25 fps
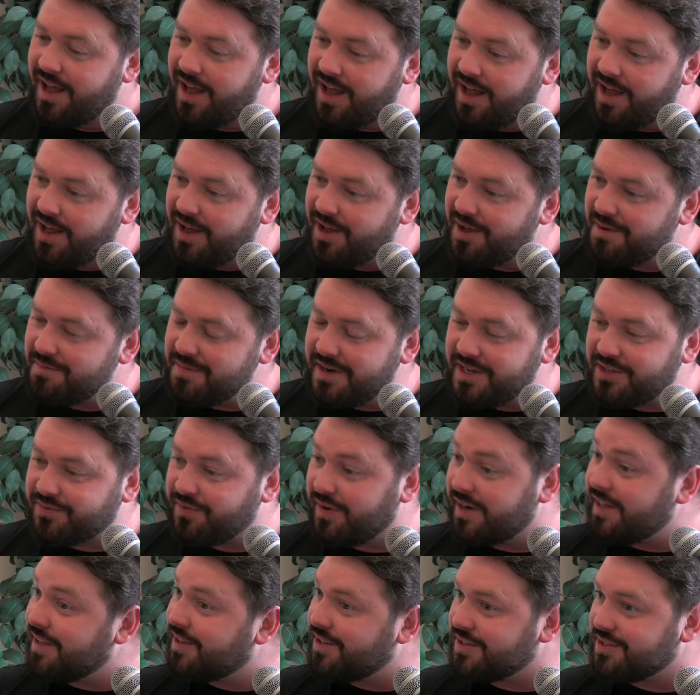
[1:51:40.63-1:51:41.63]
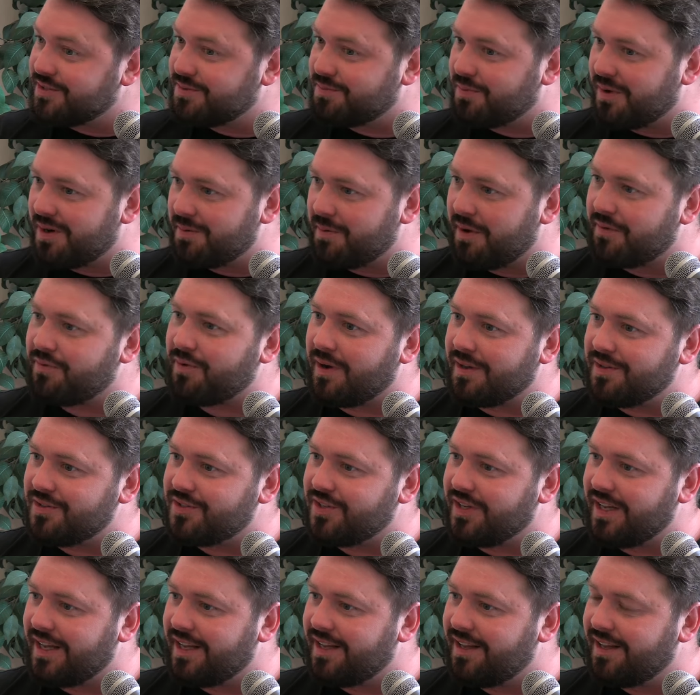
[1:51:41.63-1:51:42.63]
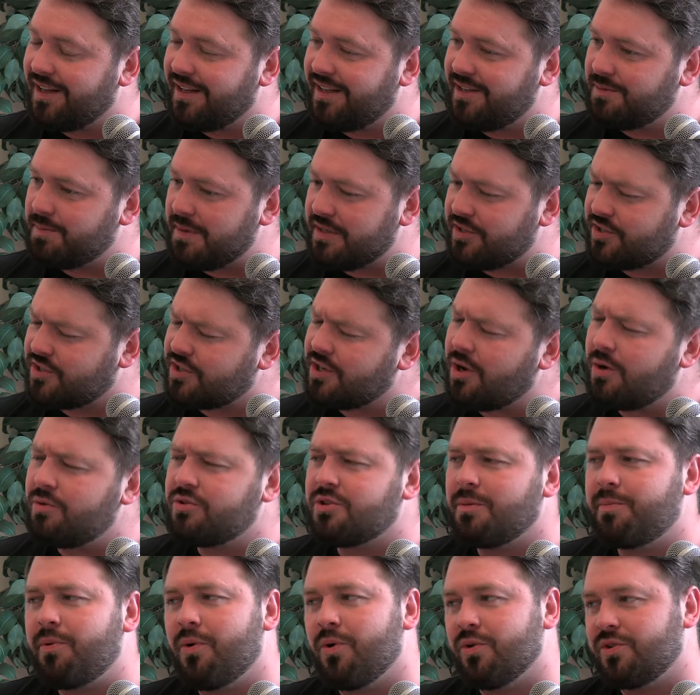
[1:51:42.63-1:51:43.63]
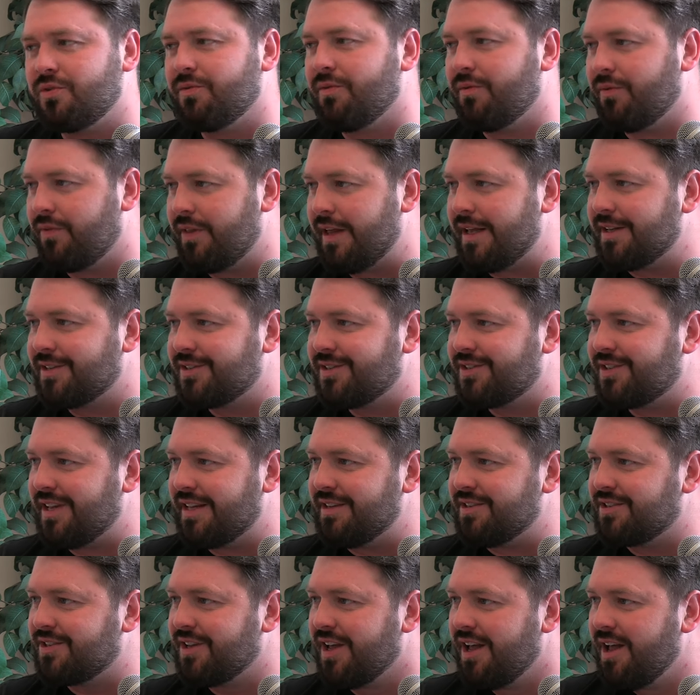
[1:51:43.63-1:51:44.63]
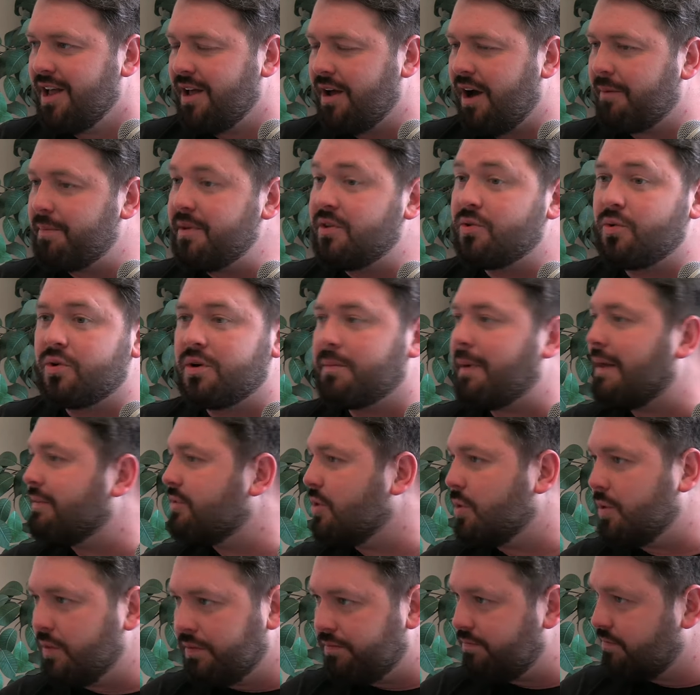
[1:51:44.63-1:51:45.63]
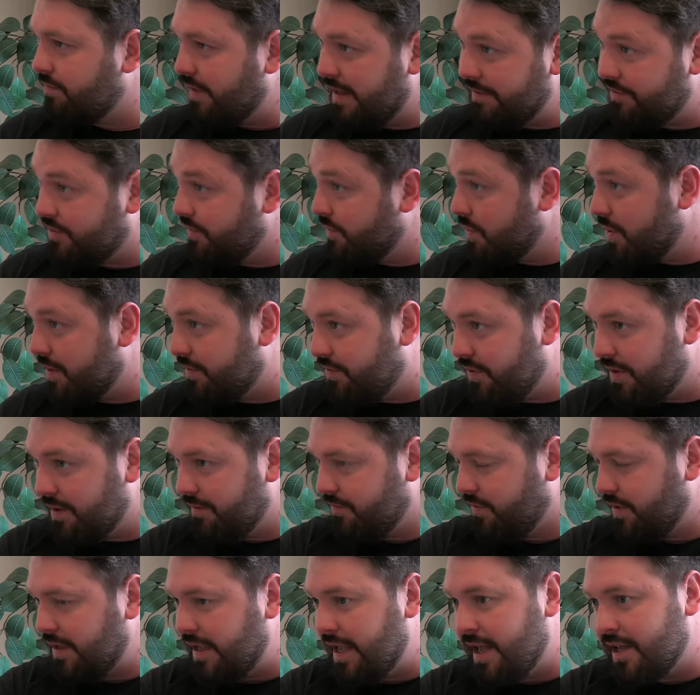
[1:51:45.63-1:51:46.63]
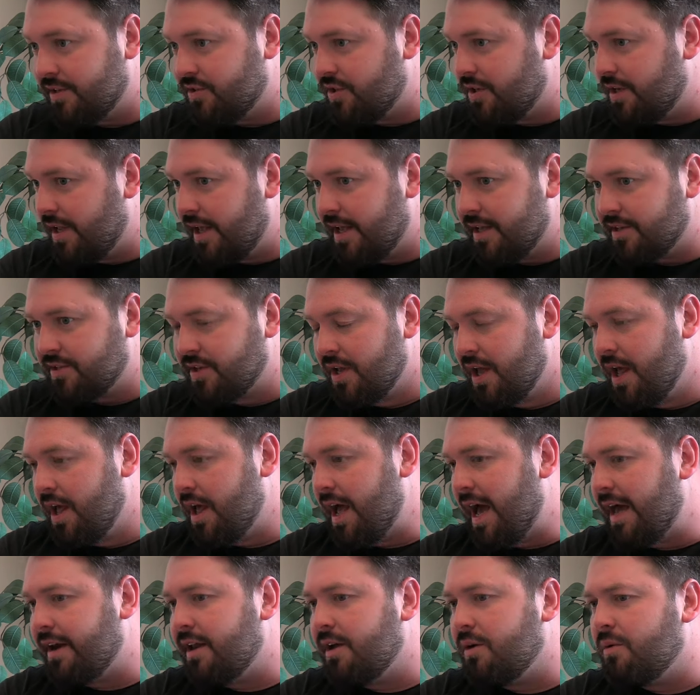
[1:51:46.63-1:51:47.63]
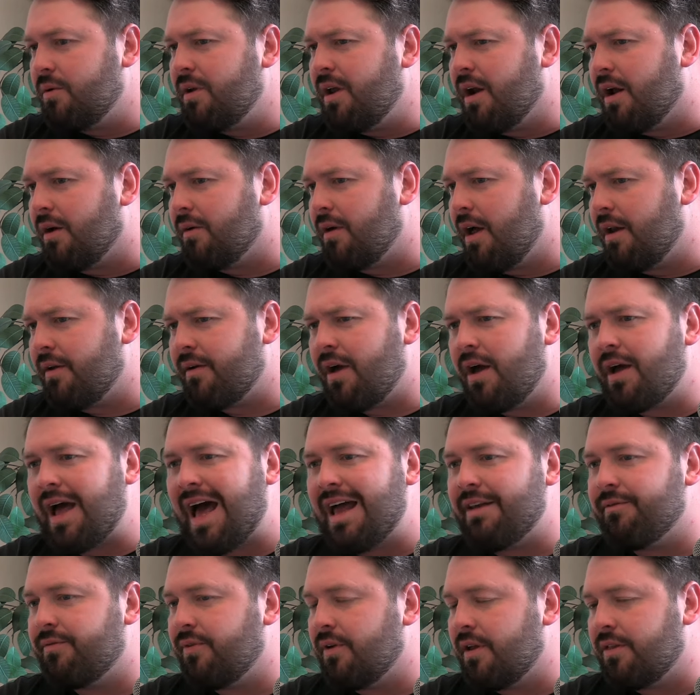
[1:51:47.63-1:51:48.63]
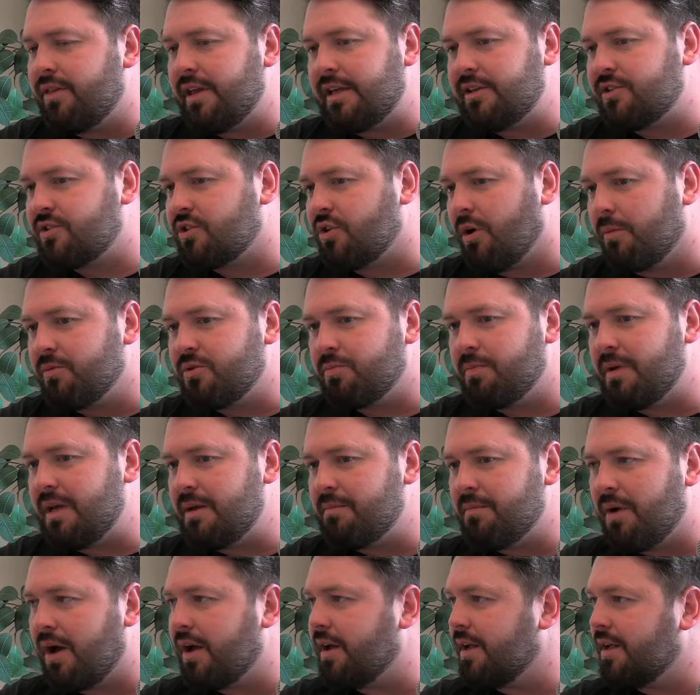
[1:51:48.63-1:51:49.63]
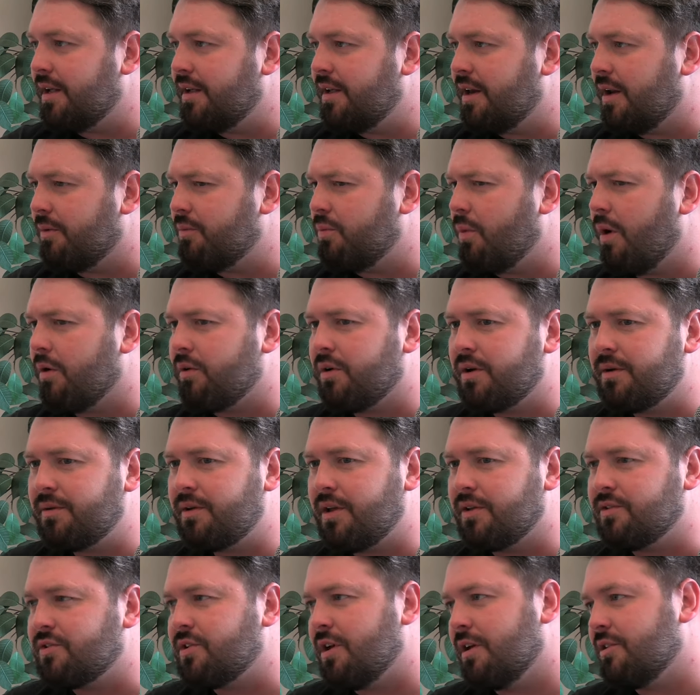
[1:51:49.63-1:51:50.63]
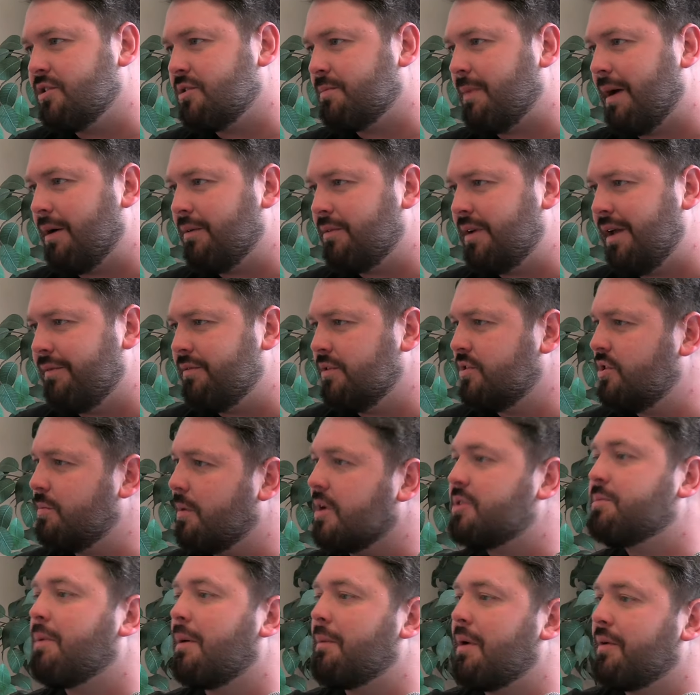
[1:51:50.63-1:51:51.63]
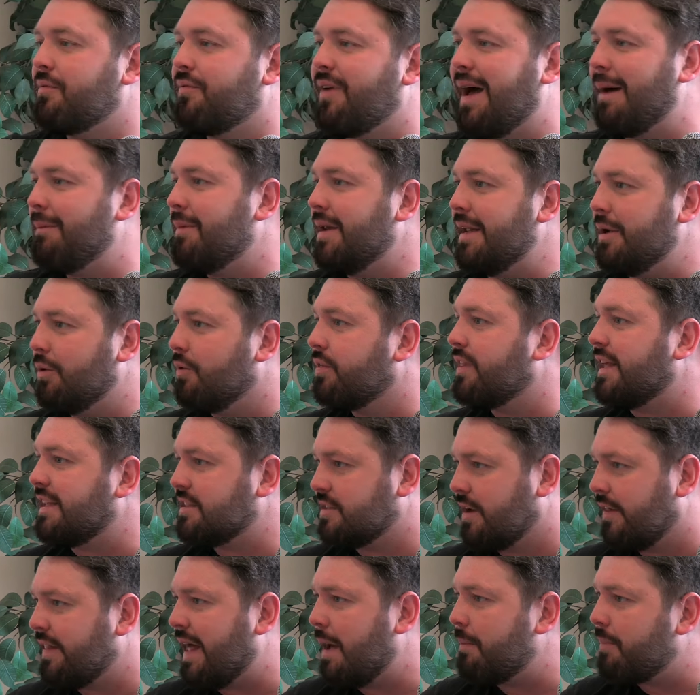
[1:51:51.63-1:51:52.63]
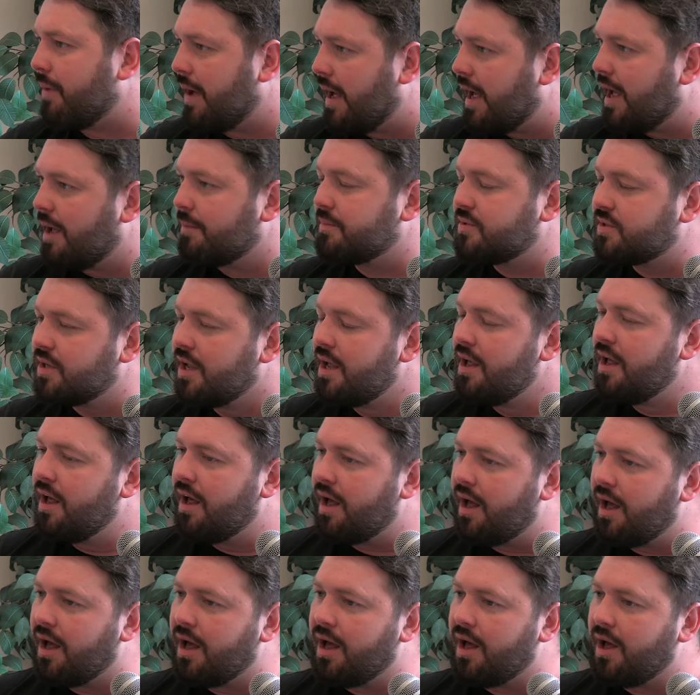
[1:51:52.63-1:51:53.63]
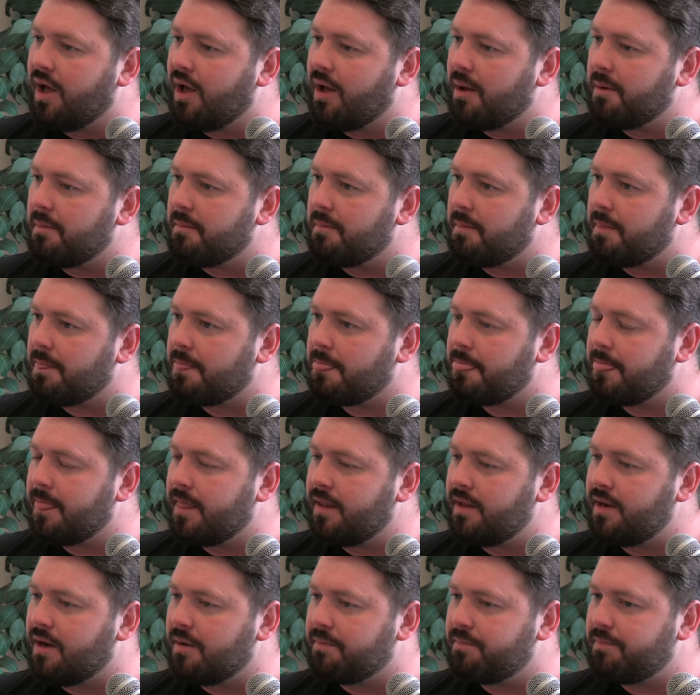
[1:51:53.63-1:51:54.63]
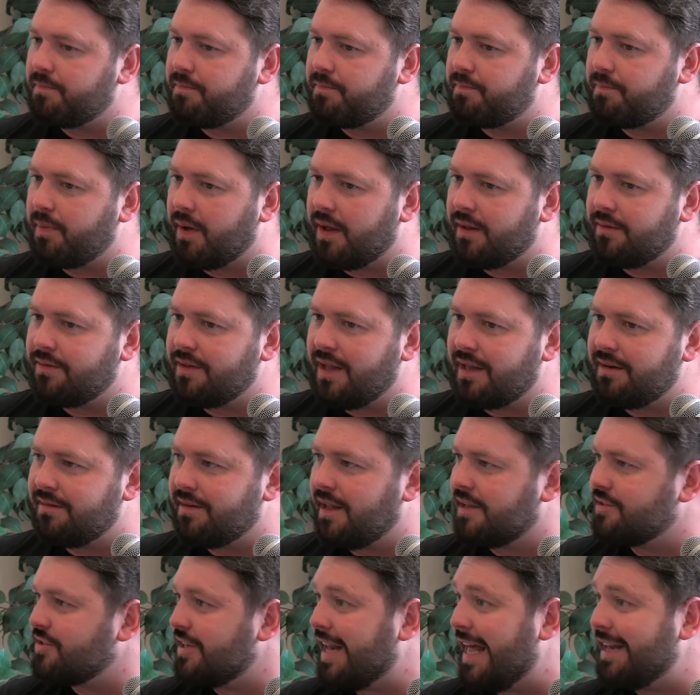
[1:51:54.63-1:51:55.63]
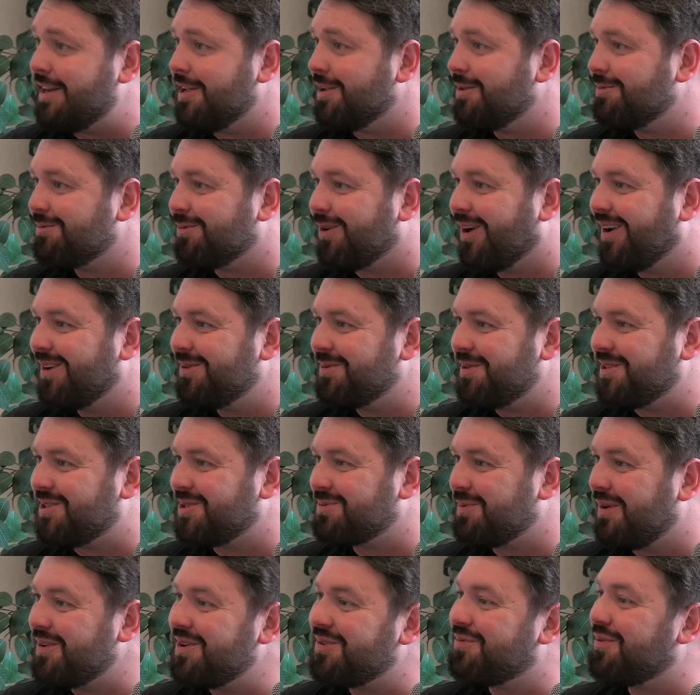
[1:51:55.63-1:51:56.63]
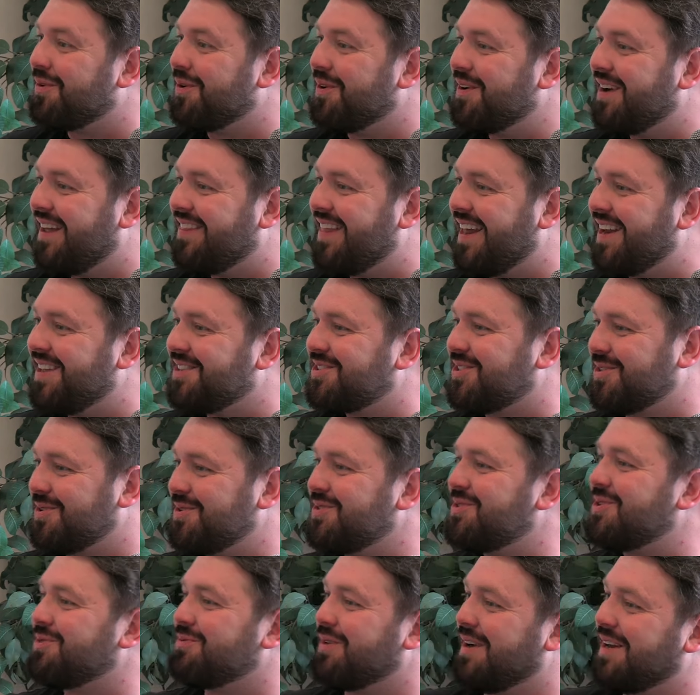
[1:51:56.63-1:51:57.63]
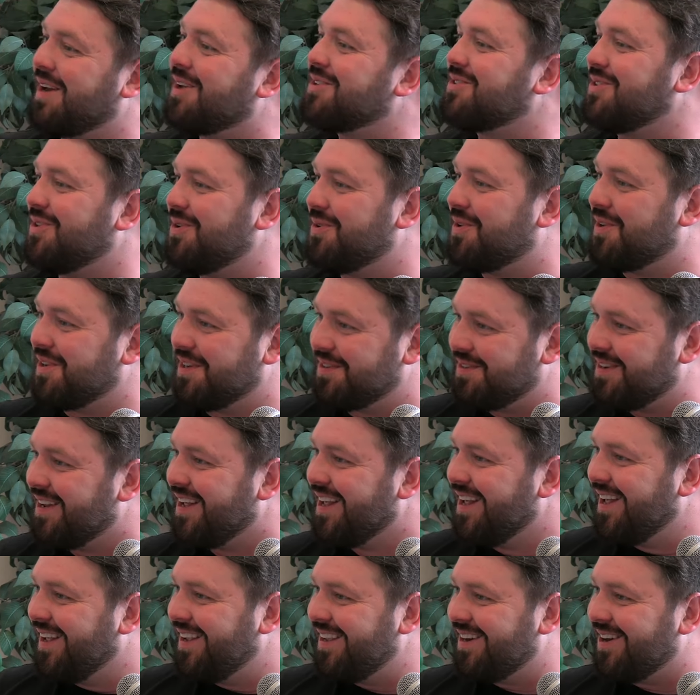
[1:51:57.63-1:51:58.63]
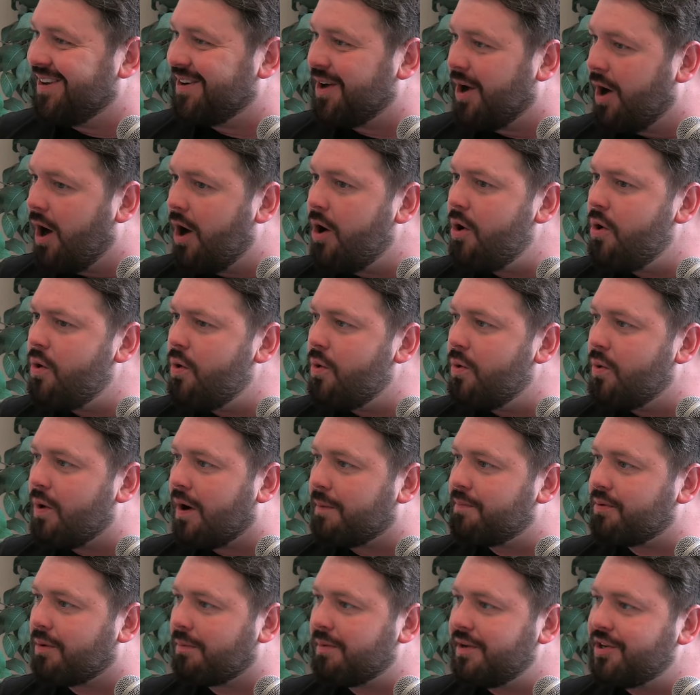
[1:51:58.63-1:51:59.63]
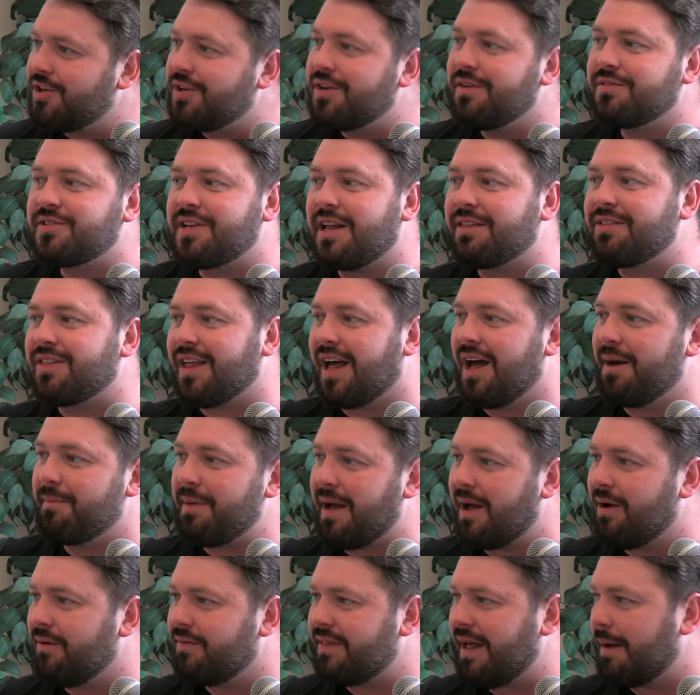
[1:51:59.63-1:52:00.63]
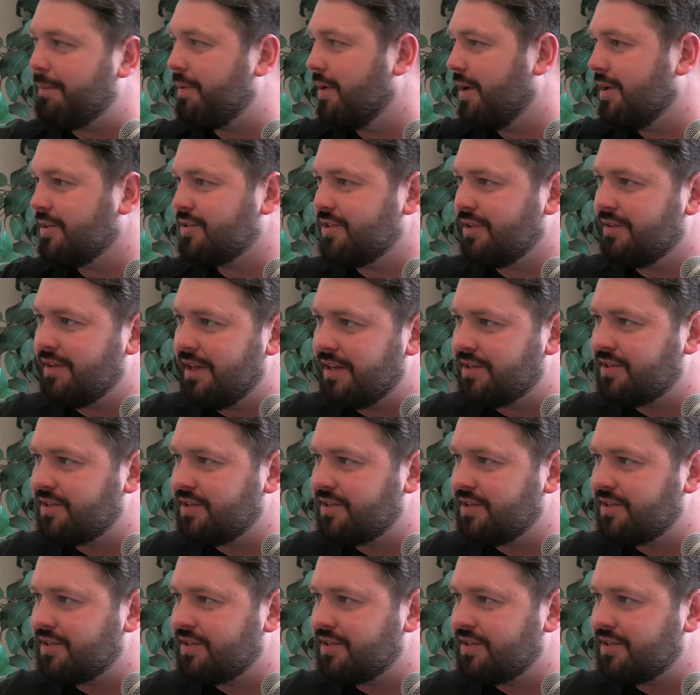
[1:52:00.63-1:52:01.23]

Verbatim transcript: Um, and it's funny because one of my friends, it, uh, he's been so supportive of this since I've been talking about doing interviewing for, for years and years. And it, you know, a, handful of things stopped me. My you know worry concerns about giving too much about my family or yeah. things like that, perhaps. Um, you know. But then there's an edit, right? Which is wonderful. And then as soon as you realize that you can, you know, go, oh, I probably shouldn't have said that about that person.